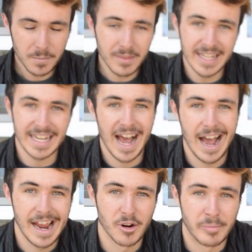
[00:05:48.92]
in
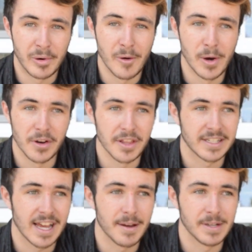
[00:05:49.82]
high or pro mode all the
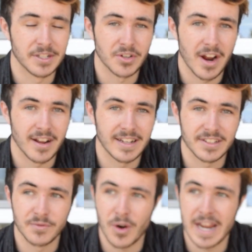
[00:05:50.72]
time and
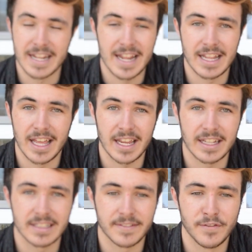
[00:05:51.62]
ride it at like
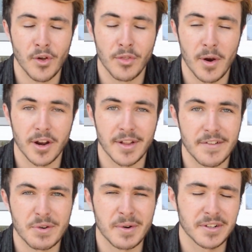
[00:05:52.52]
full throttle
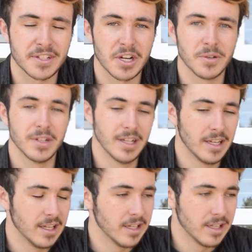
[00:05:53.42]
everywhere. So
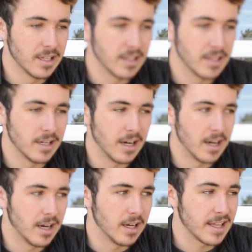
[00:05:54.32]

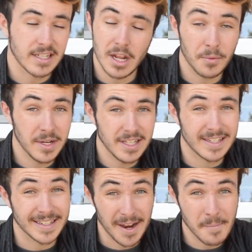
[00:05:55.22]
that's not a
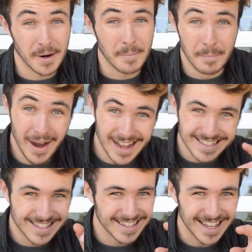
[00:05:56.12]
realistic number,
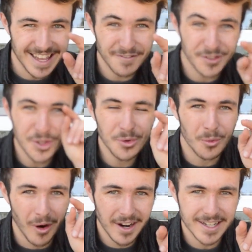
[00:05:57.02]
but if you
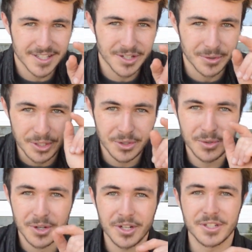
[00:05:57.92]
wanted to, you
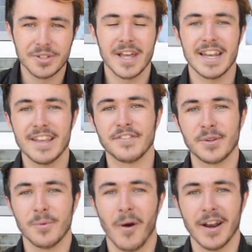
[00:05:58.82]
could do that. If you
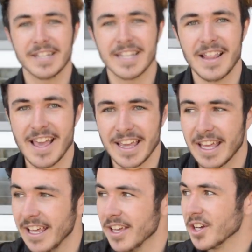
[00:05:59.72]
wanted to like
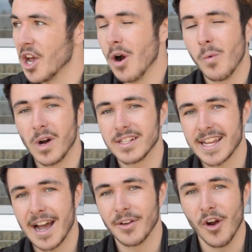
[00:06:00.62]
go one
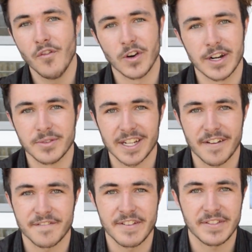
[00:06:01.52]
town over and it was like a
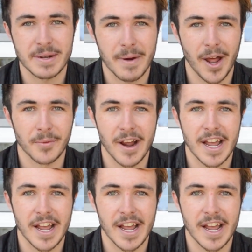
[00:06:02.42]
15-mile ride